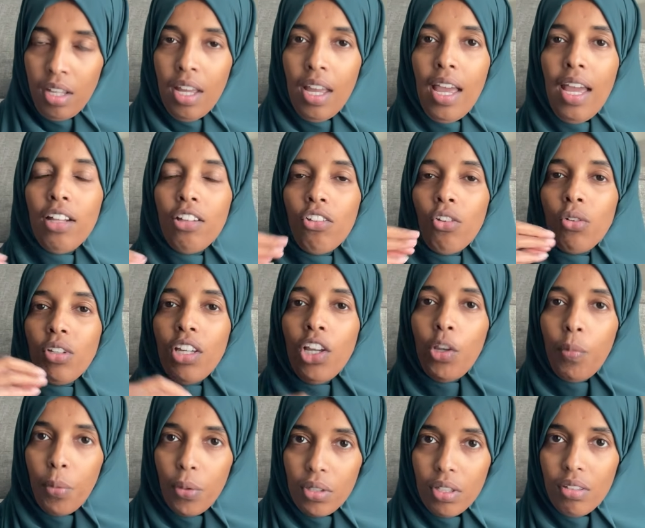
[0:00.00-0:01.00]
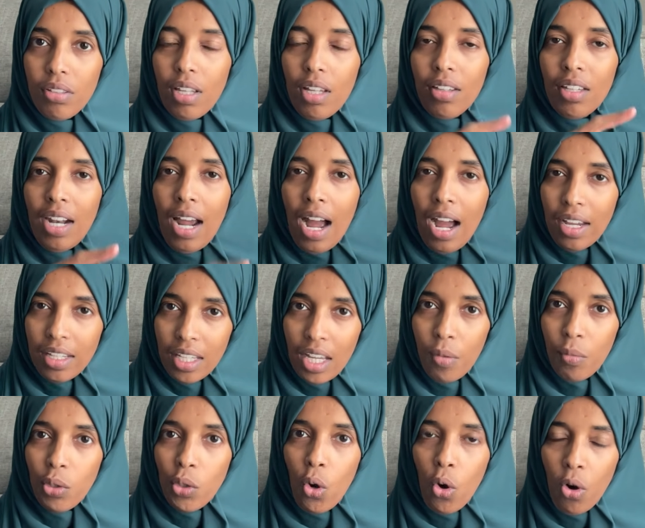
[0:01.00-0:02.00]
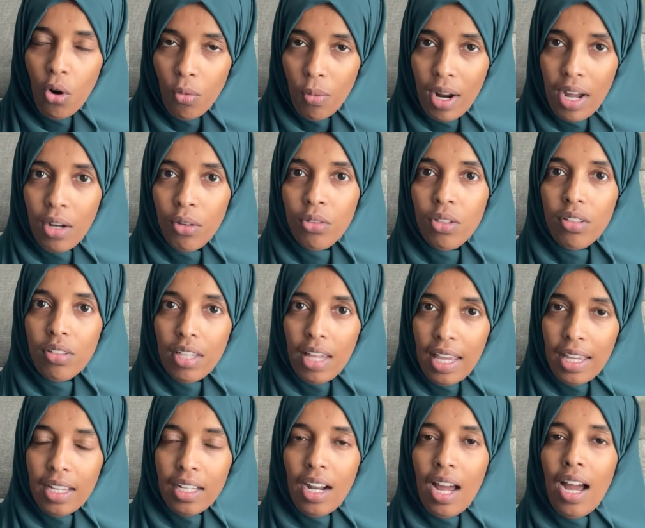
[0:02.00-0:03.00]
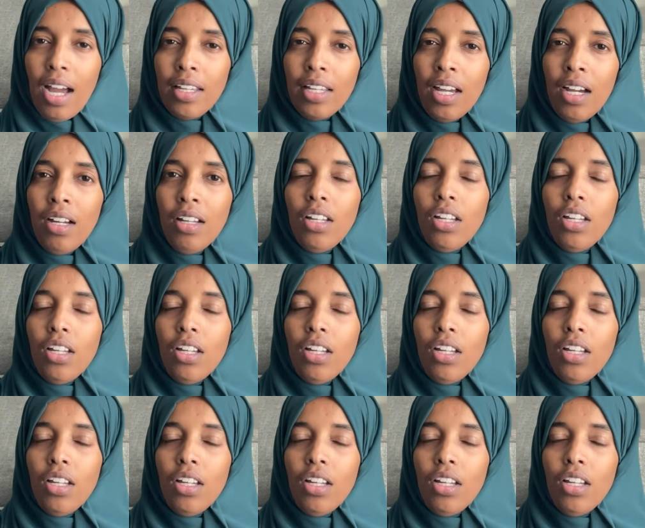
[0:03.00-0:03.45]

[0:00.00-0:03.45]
And so each person says an ayah and we go around saying an ayah.